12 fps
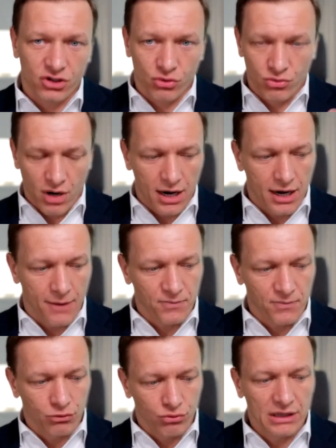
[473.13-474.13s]
So
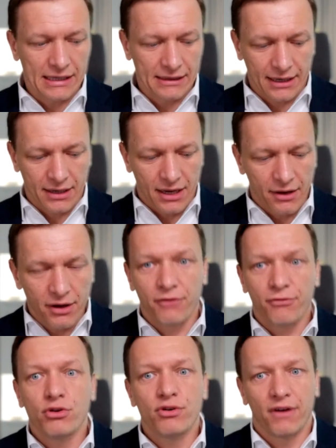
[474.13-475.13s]
really, like
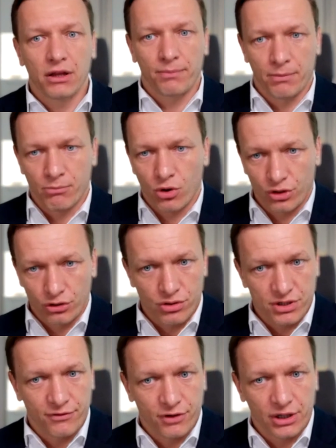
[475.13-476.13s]
if you develop a moderate to
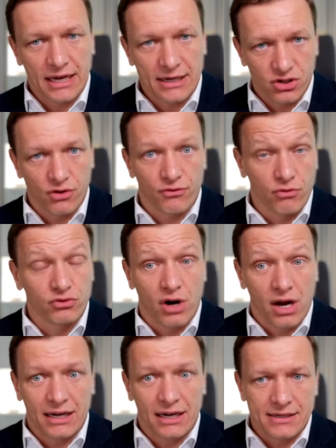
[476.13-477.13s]
severe case of
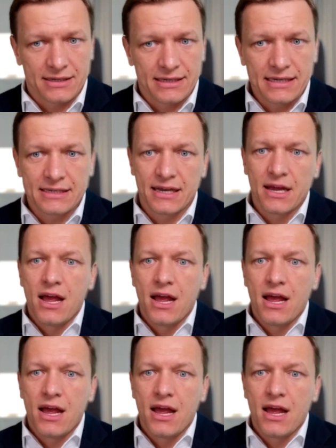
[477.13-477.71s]
dry eye disease,